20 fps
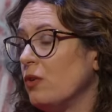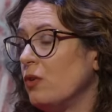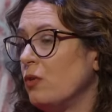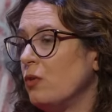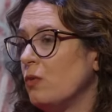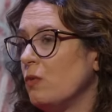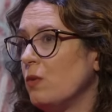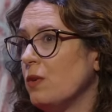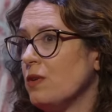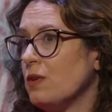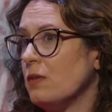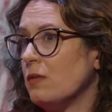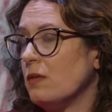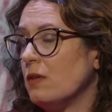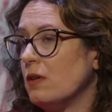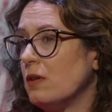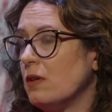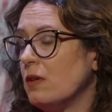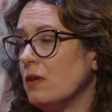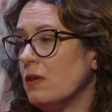who was
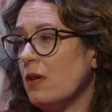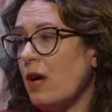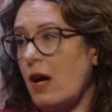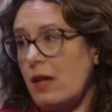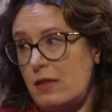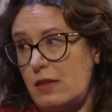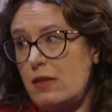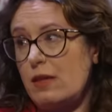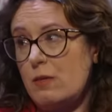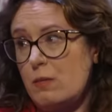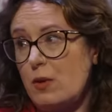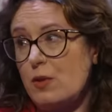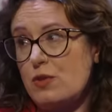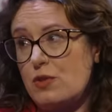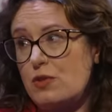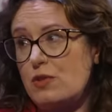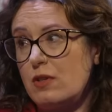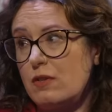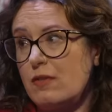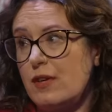not the
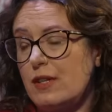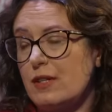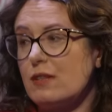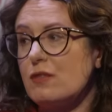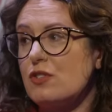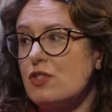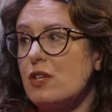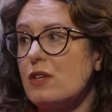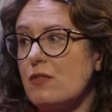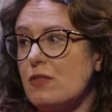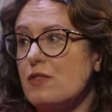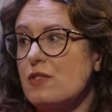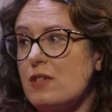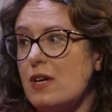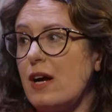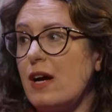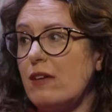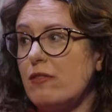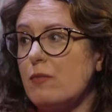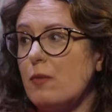most effective chief of
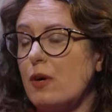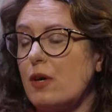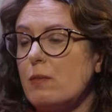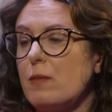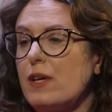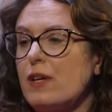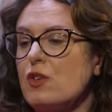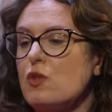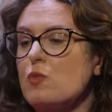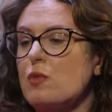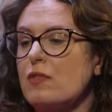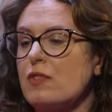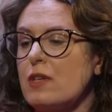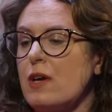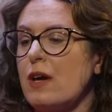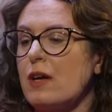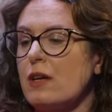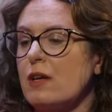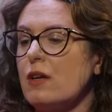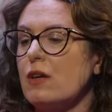staff. Mark Meadows
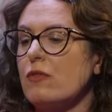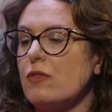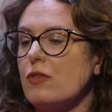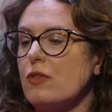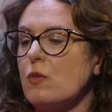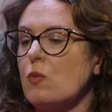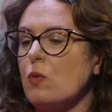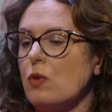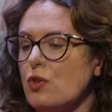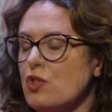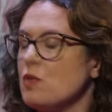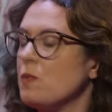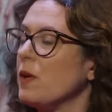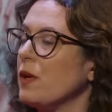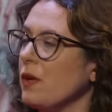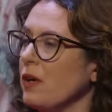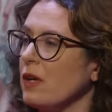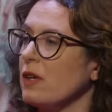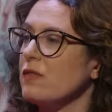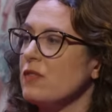presided over the worst
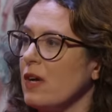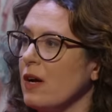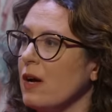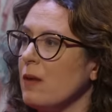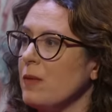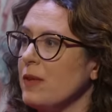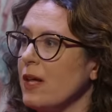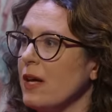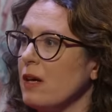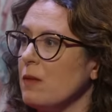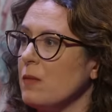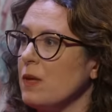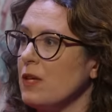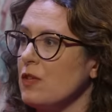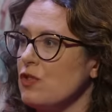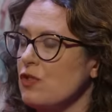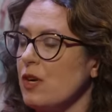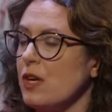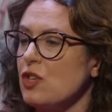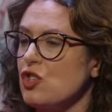period of time in that
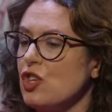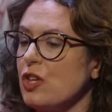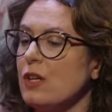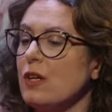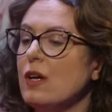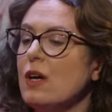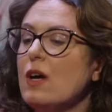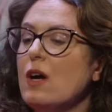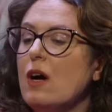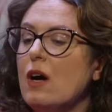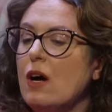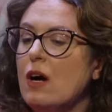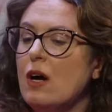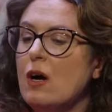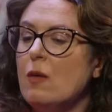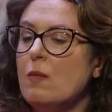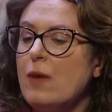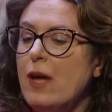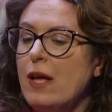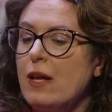administration
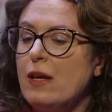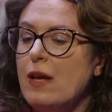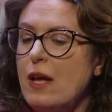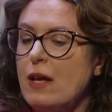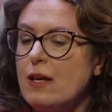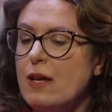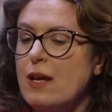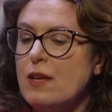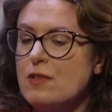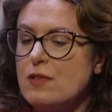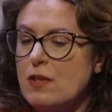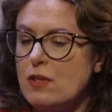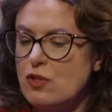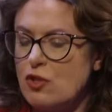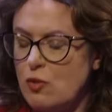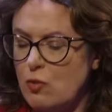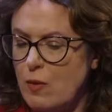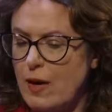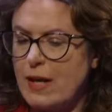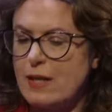um, and, and has a
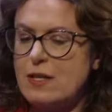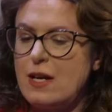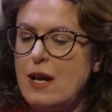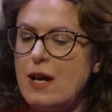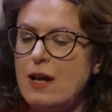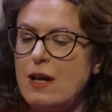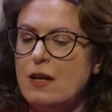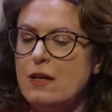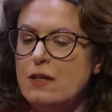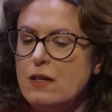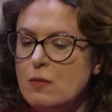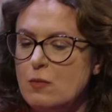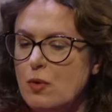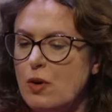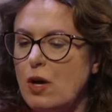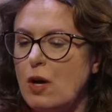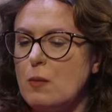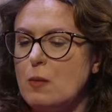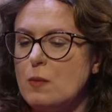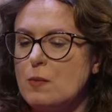direct hand in
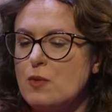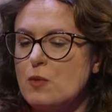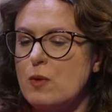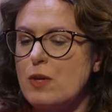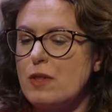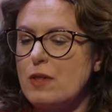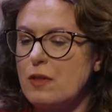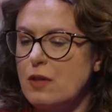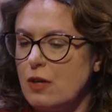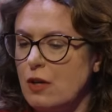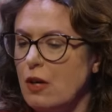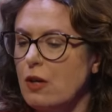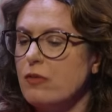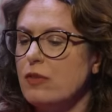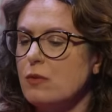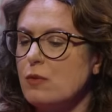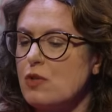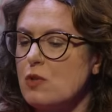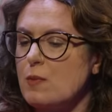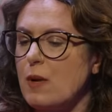problems with the
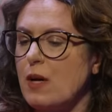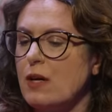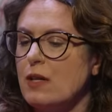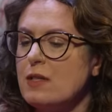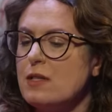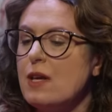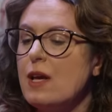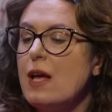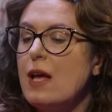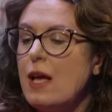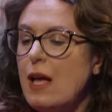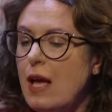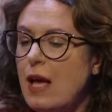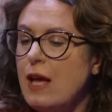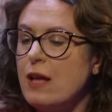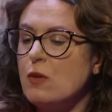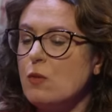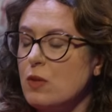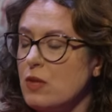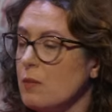COVID response
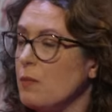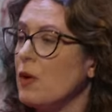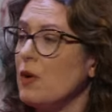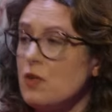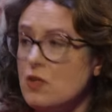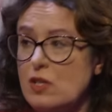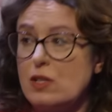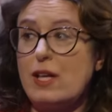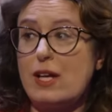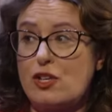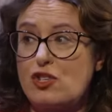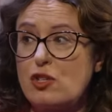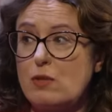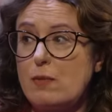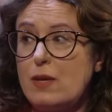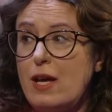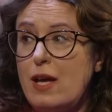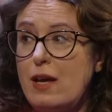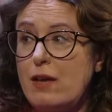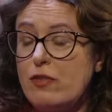and with the post election
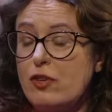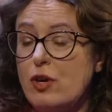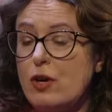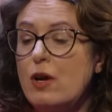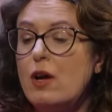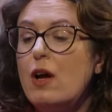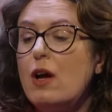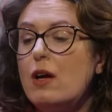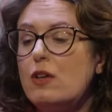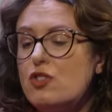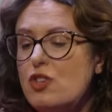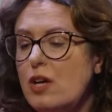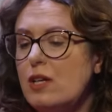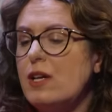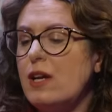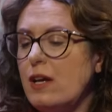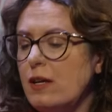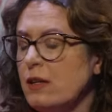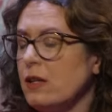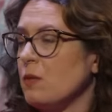behavior. John
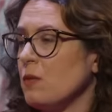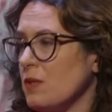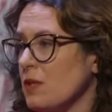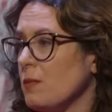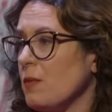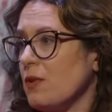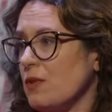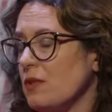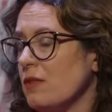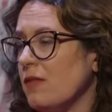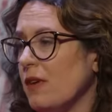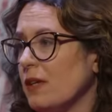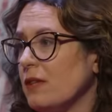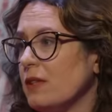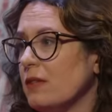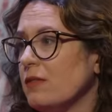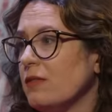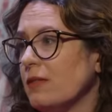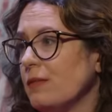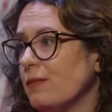Kelly was the most
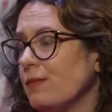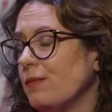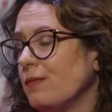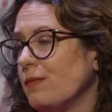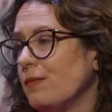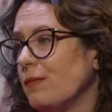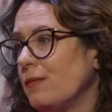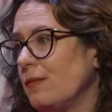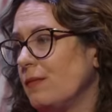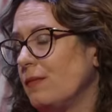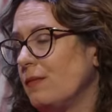effective. So